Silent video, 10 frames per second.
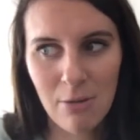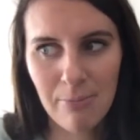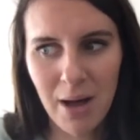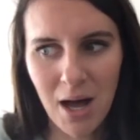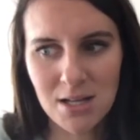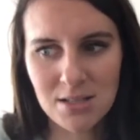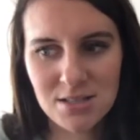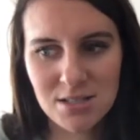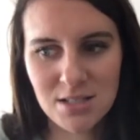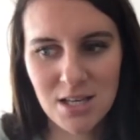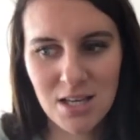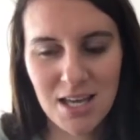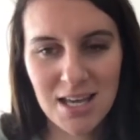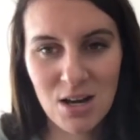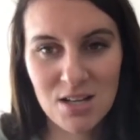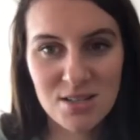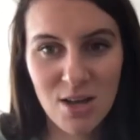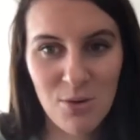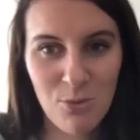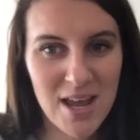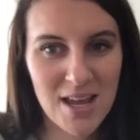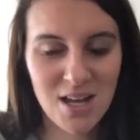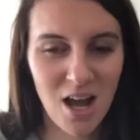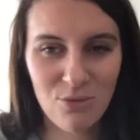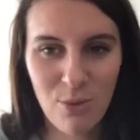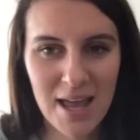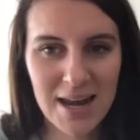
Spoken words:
But in a weird kind of way,